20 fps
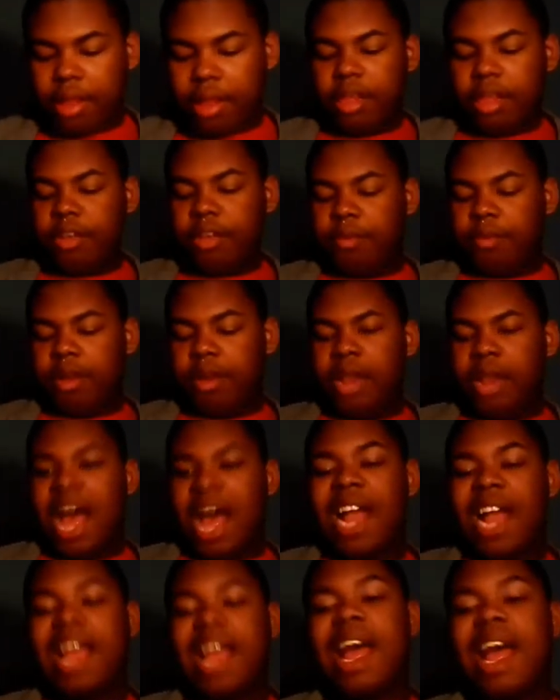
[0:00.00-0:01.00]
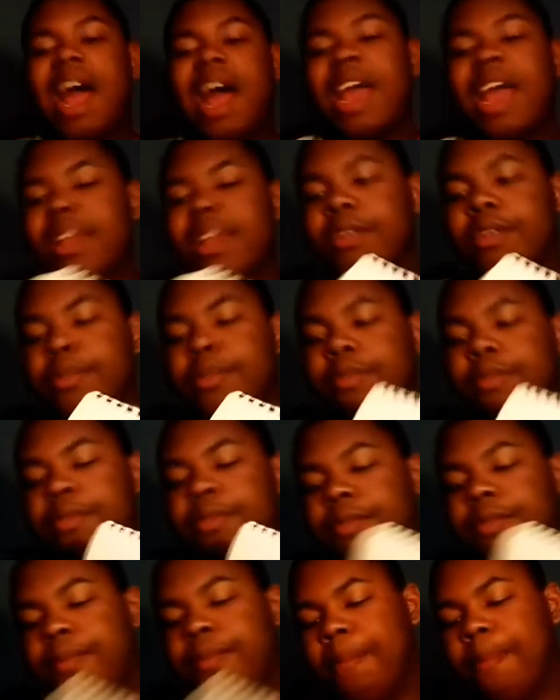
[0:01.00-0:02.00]
This one, I kind of
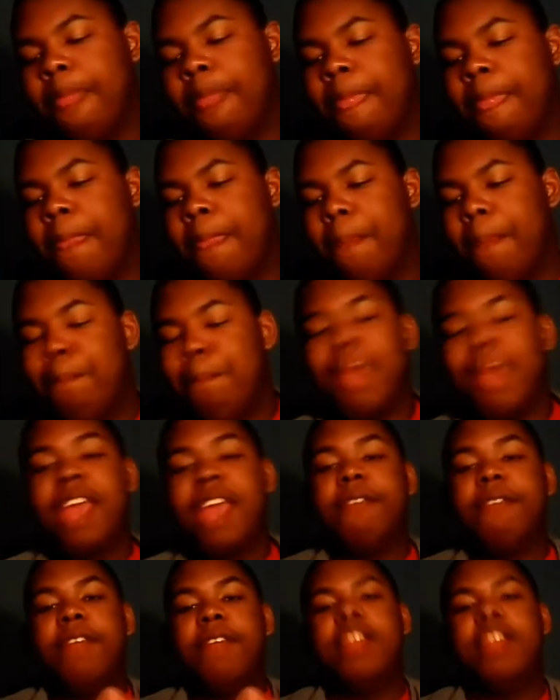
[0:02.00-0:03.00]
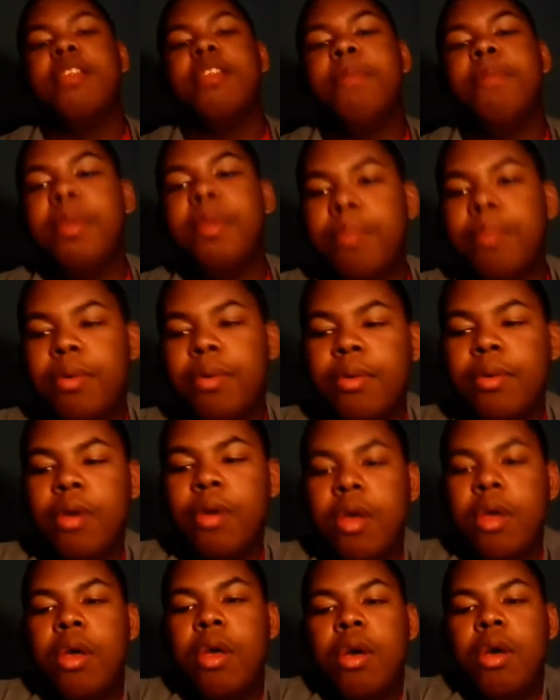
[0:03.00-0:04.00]
make fun of the people
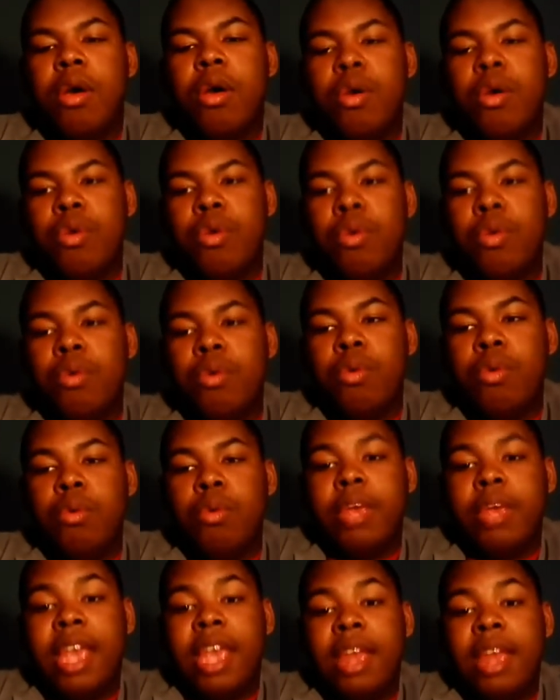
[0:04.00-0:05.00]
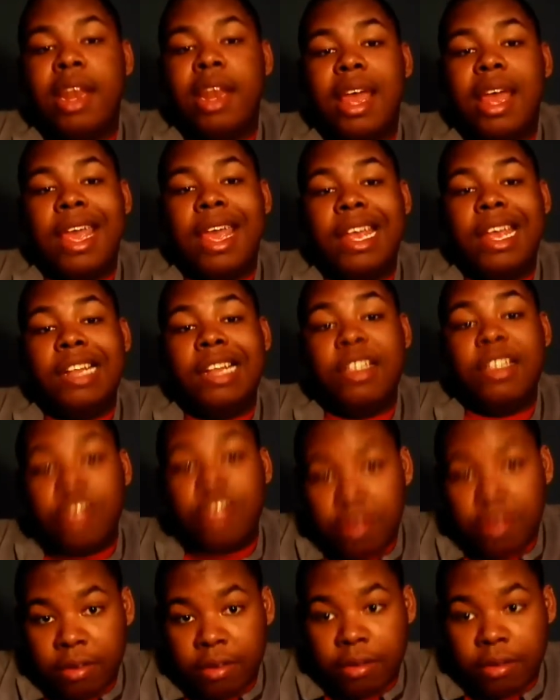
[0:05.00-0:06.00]
who get I
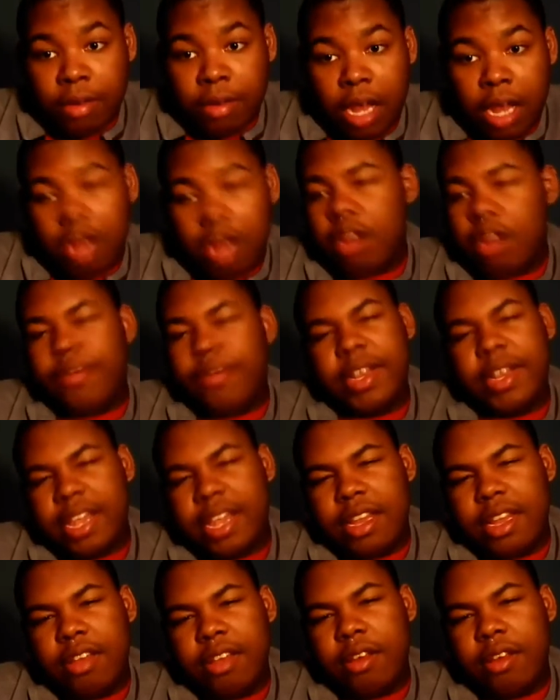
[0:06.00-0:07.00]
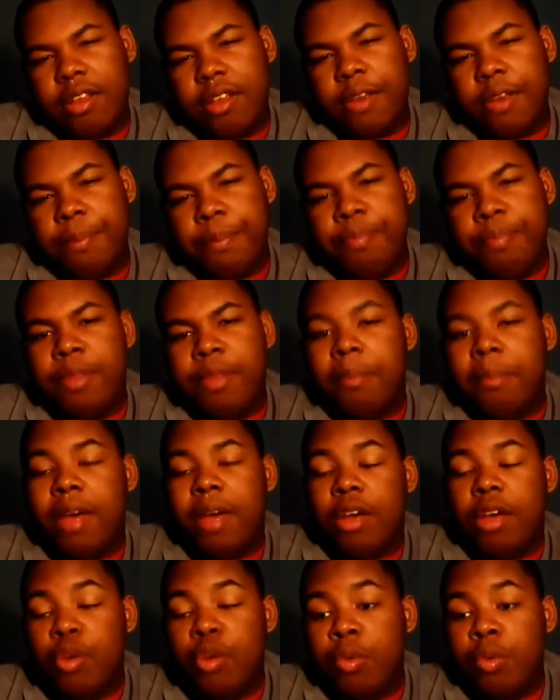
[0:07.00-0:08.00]
don't know if I said this earlier,
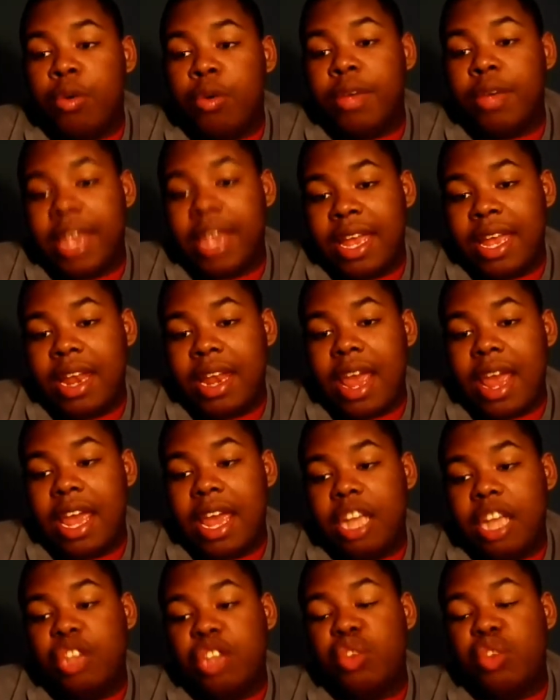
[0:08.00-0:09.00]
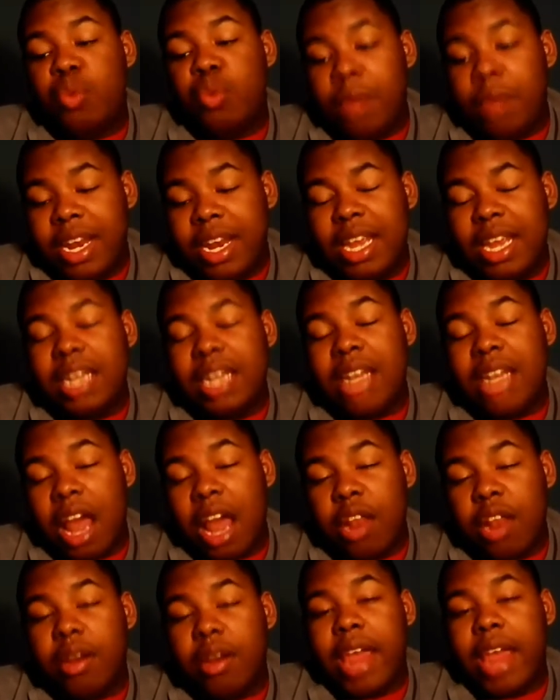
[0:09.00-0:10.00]
but who will get a
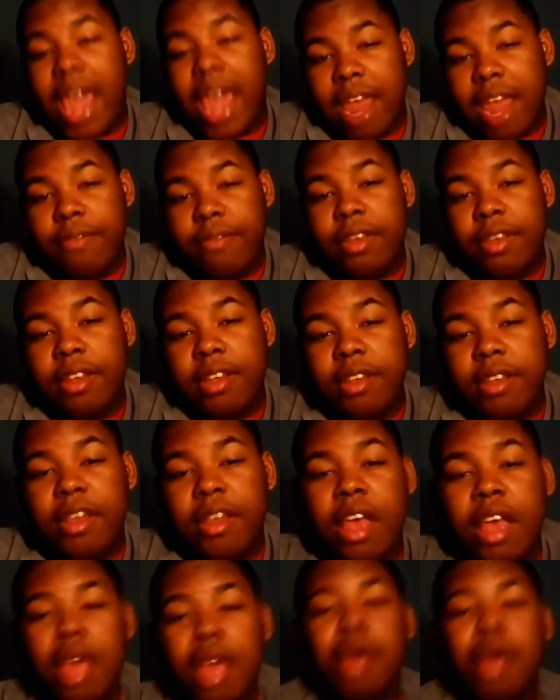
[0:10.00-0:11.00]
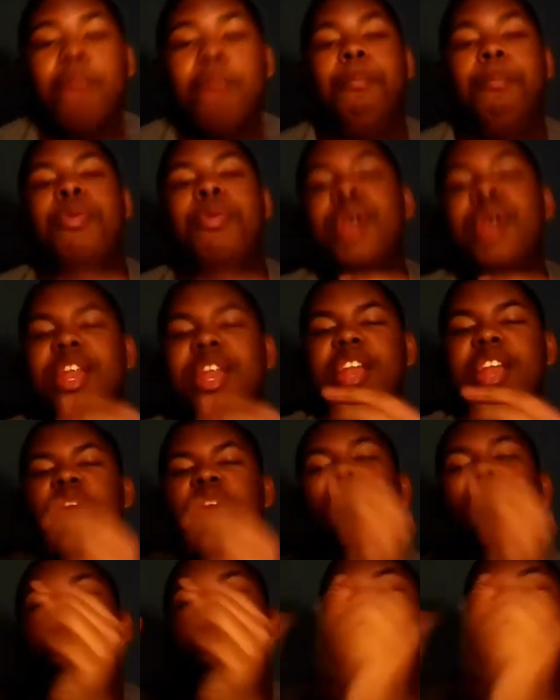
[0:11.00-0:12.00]
$20 canvas, put it
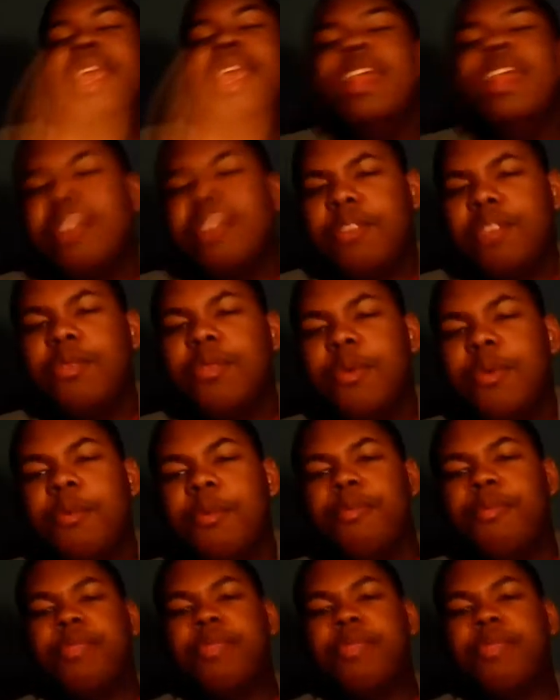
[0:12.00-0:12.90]
on the easel,